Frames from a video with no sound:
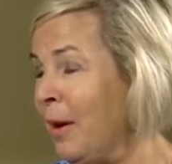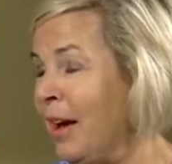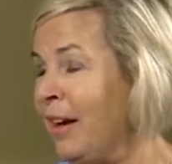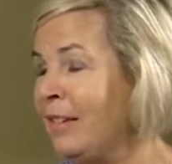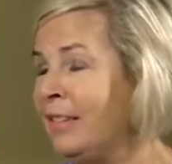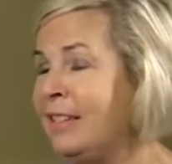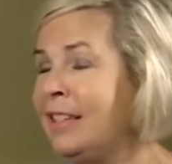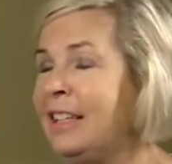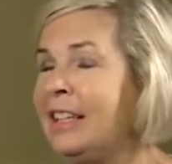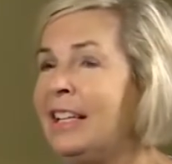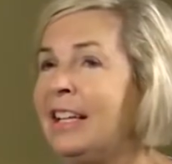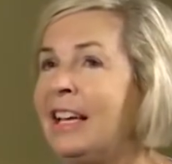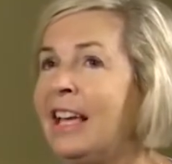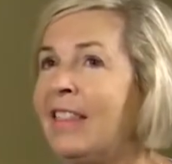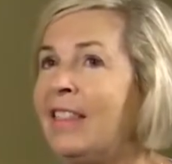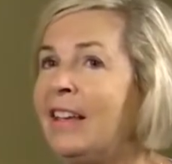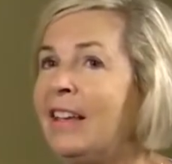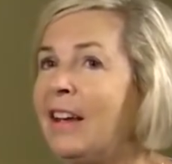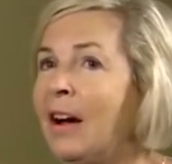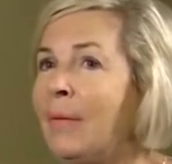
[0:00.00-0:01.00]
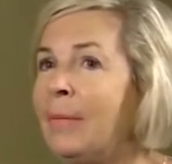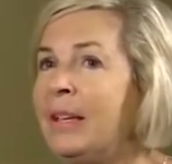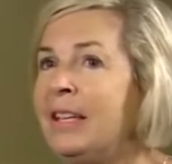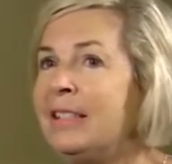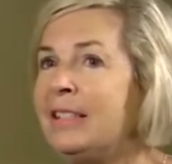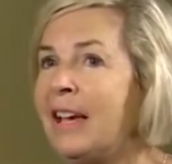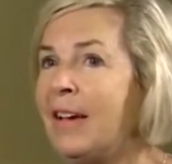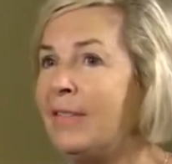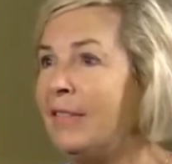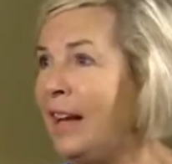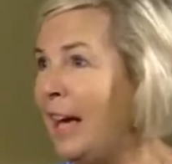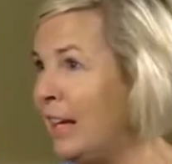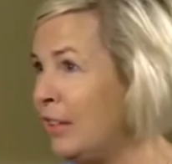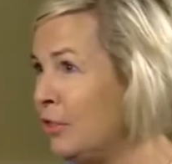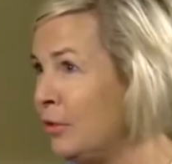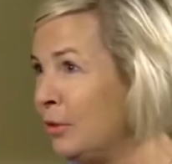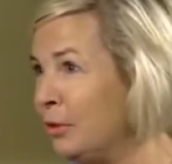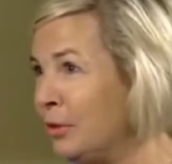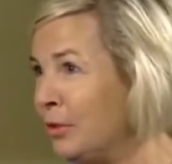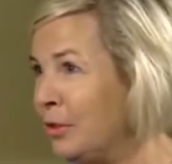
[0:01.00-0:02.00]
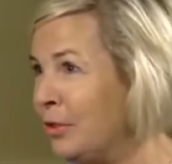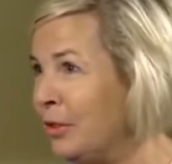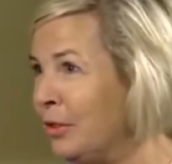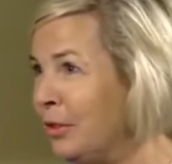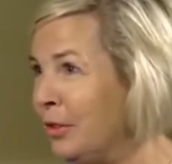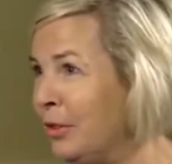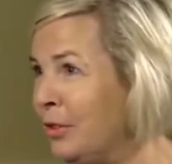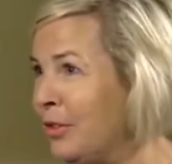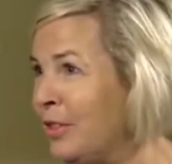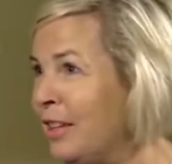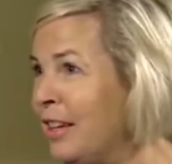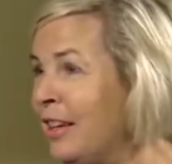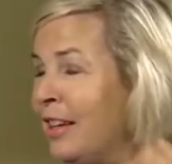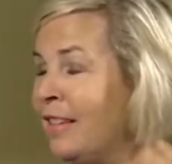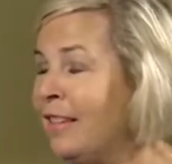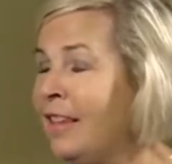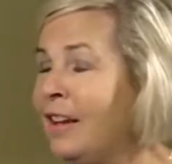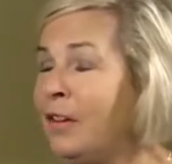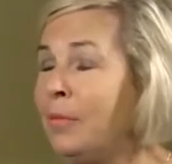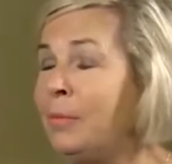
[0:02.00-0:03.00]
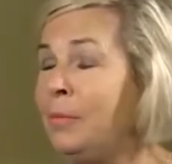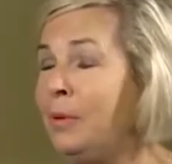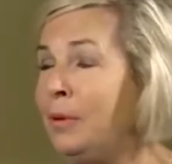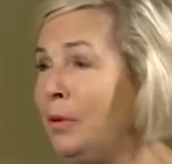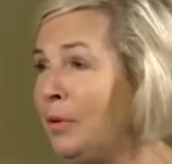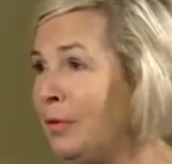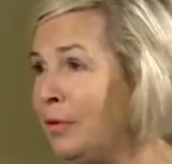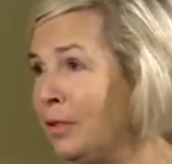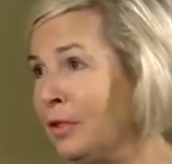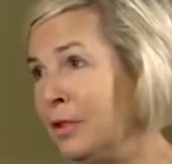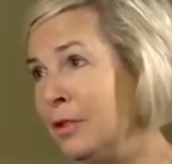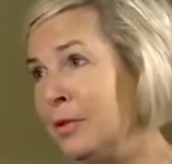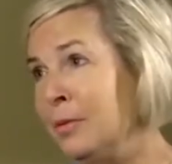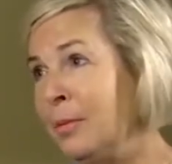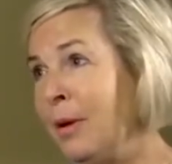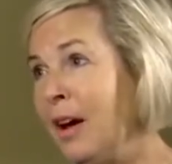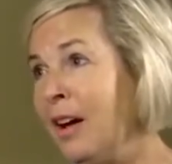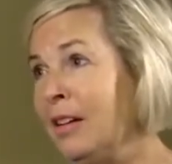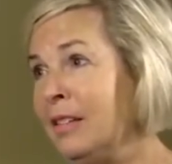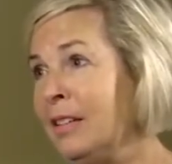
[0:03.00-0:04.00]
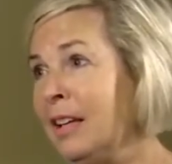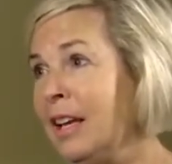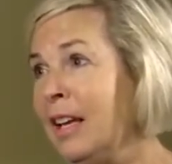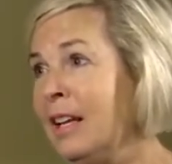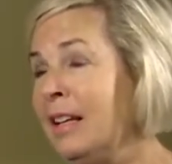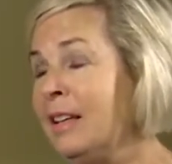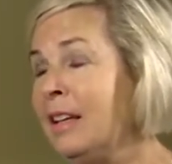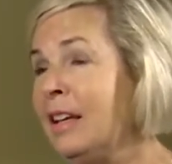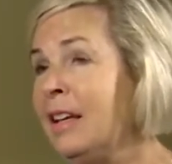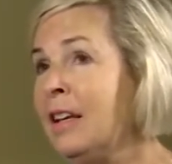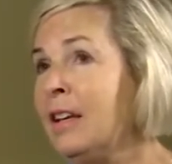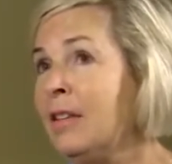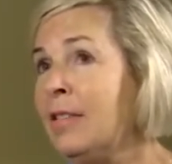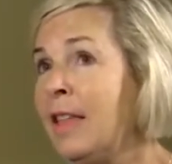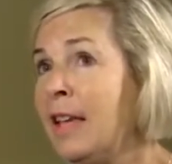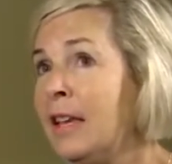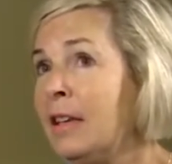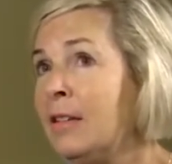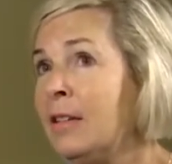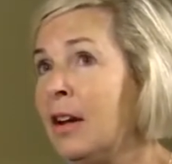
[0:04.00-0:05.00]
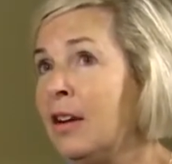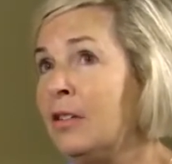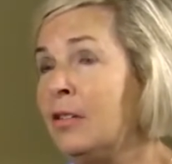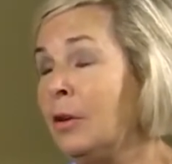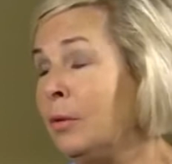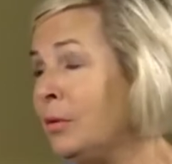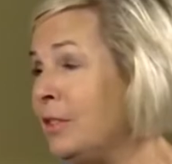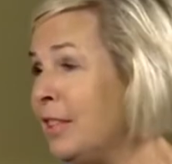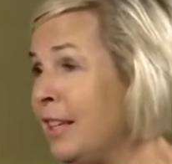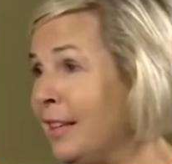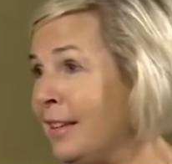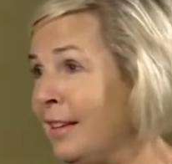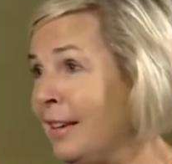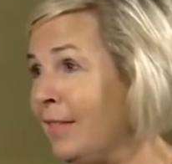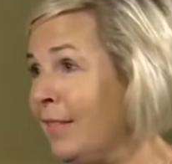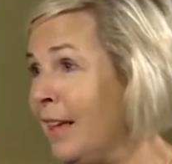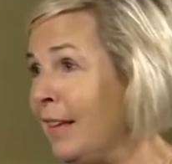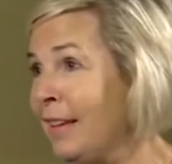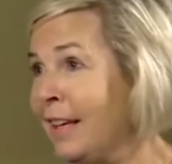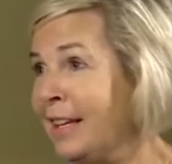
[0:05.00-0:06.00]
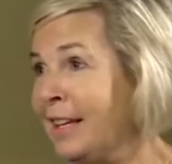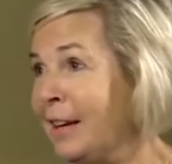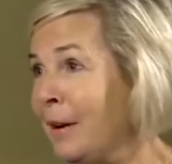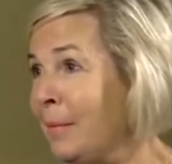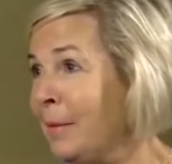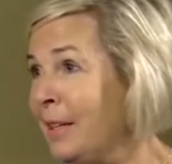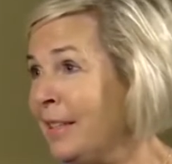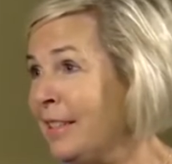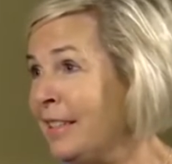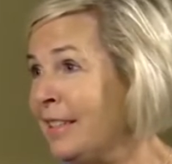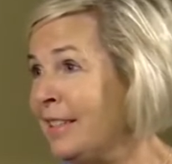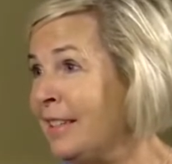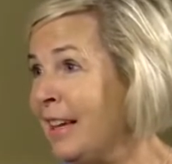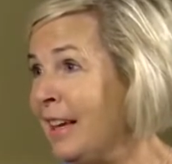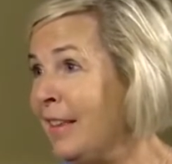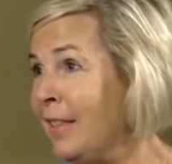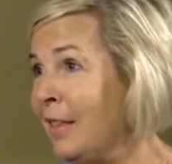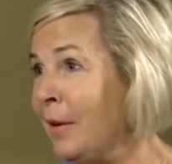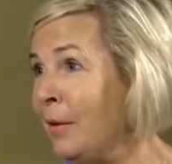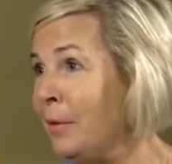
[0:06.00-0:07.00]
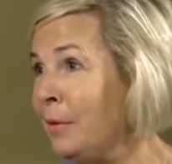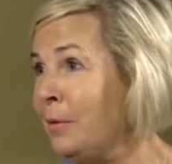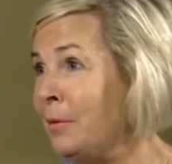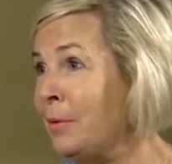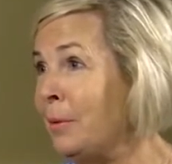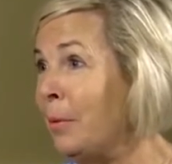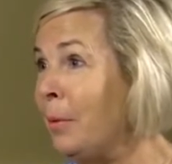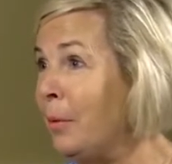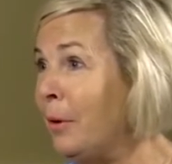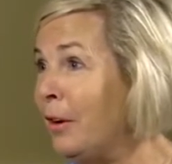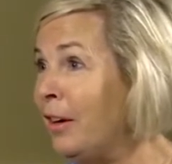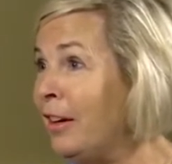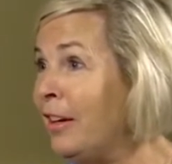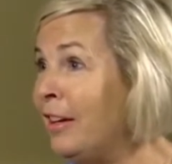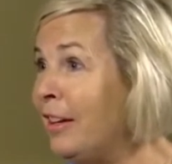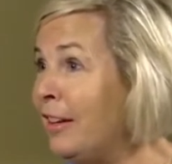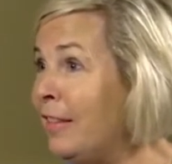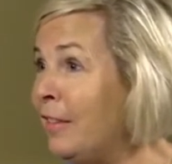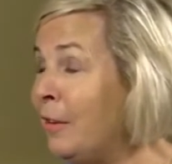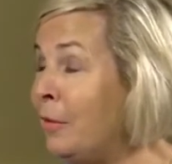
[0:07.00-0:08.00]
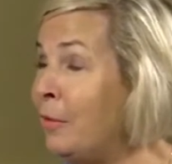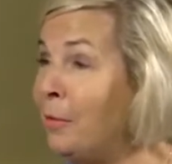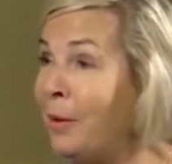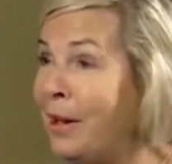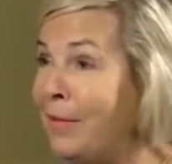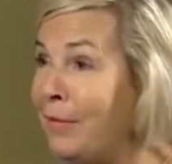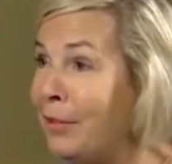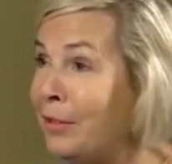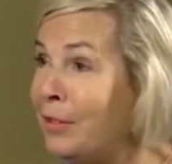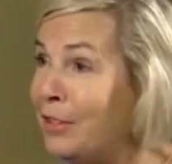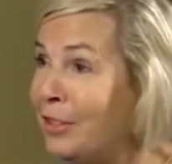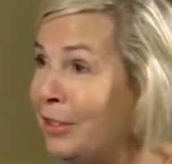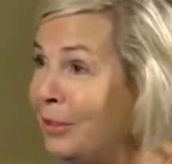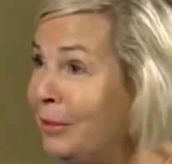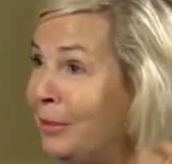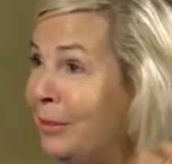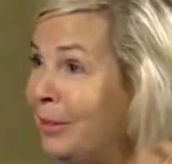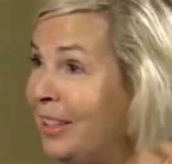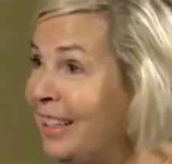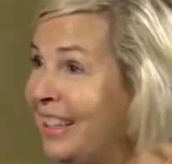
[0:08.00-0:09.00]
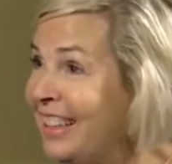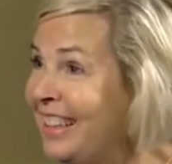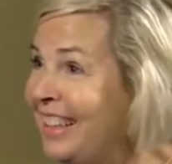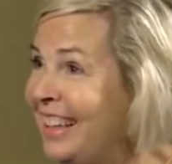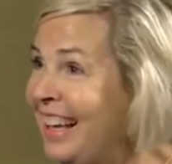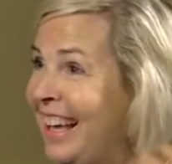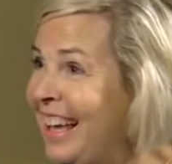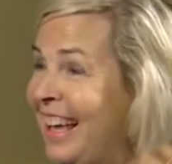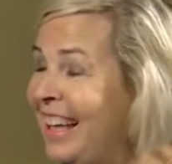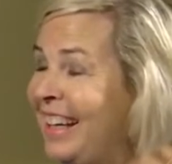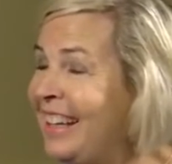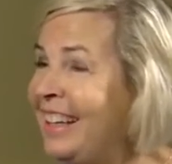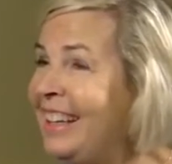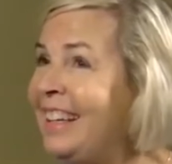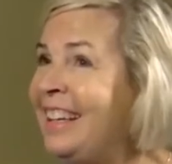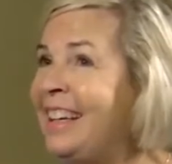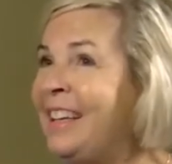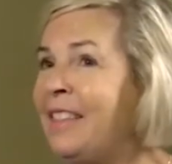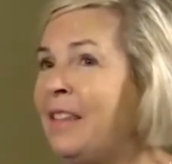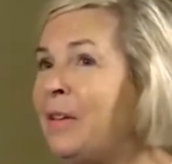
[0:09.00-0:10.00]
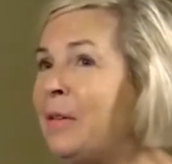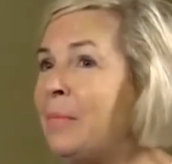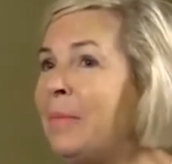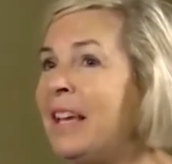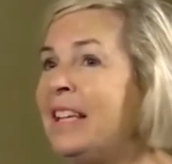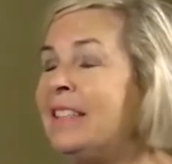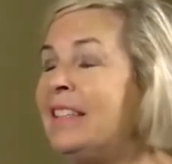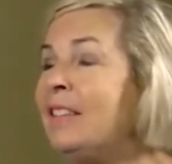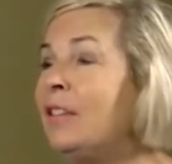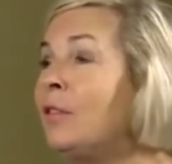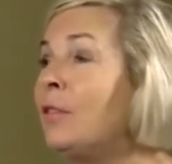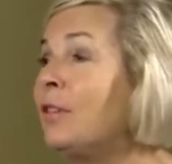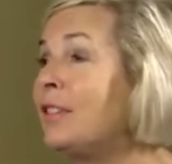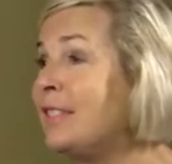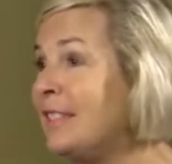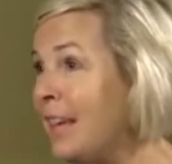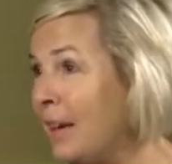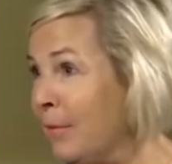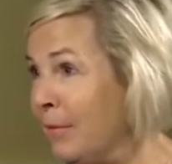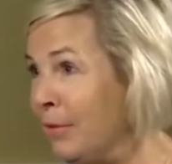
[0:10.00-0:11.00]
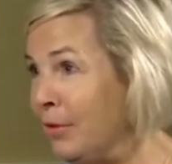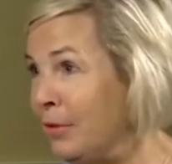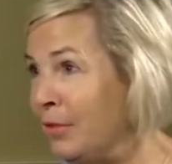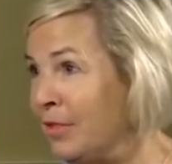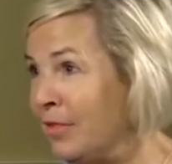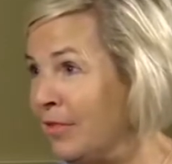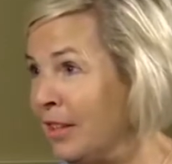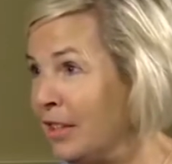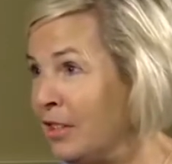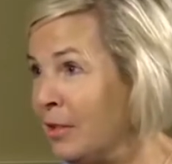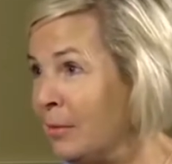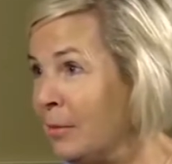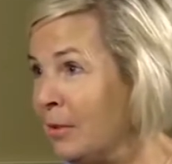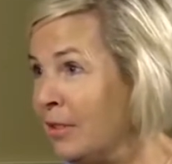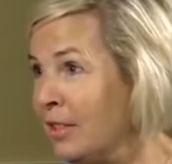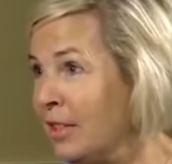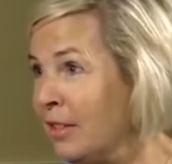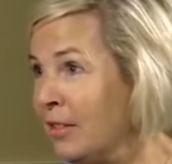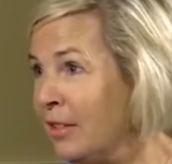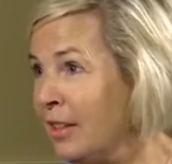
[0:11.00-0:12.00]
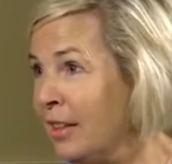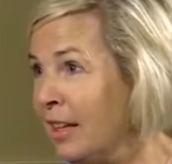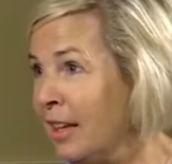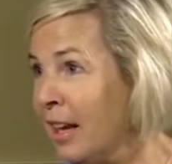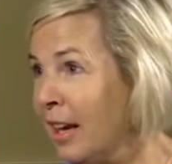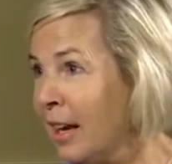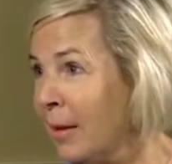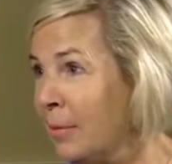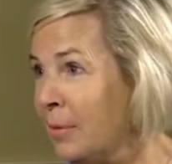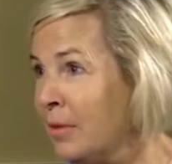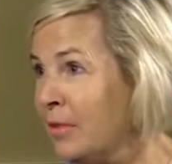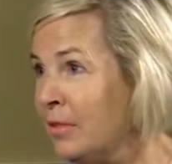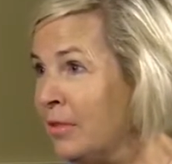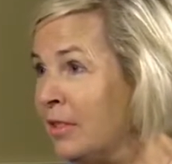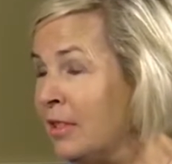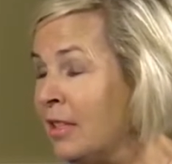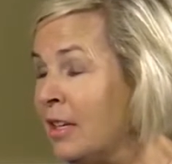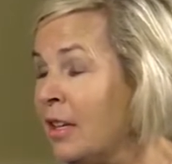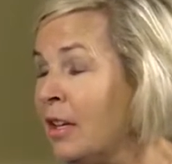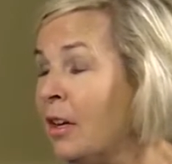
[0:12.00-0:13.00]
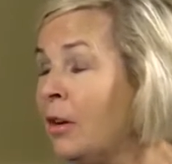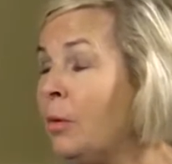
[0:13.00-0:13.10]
around? The gummies have natural sugars. They're beautiful as well, and they can adults can if they like gummies can take those, or they're great for children. And they're amazing. They're the same fruits and vegetables that are in the capsules